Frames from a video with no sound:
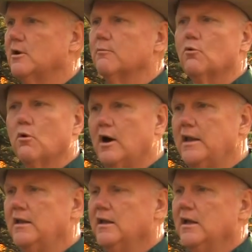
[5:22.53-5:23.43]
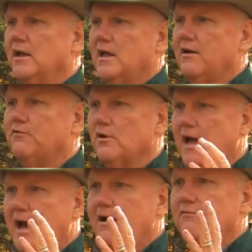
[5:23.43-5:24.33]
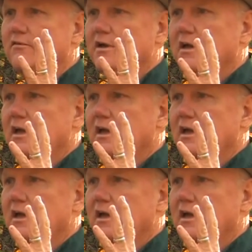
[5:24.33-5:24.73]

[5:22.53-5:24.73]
Number one, if you have